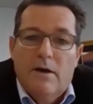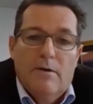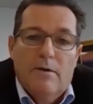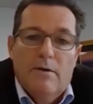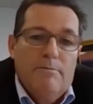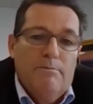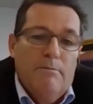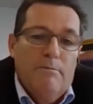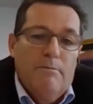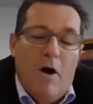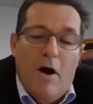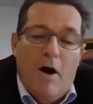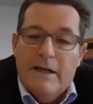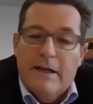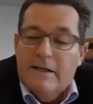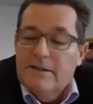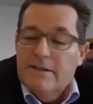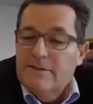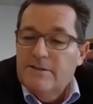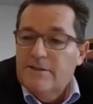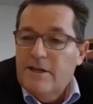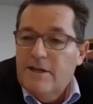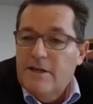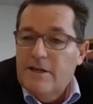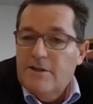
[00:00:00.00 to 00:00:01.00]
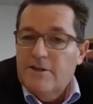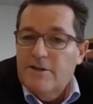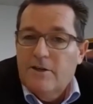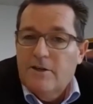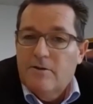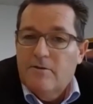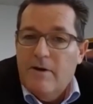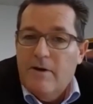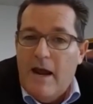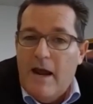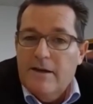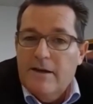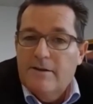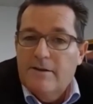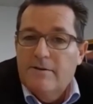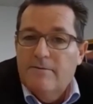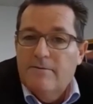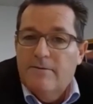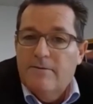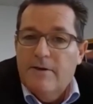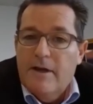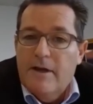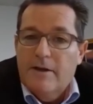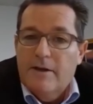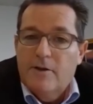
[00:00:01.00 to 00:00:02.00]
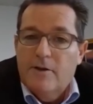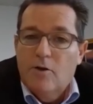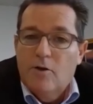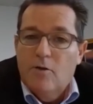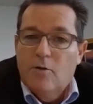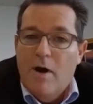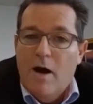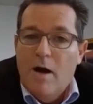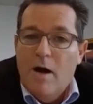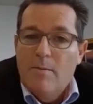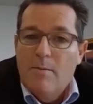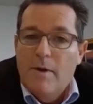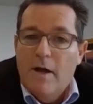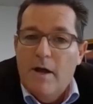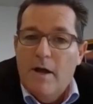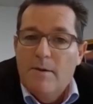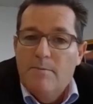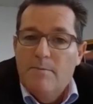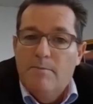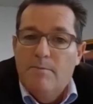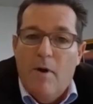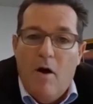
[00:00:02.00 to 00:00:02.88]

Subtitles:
Mining concession granted for Ancuabe,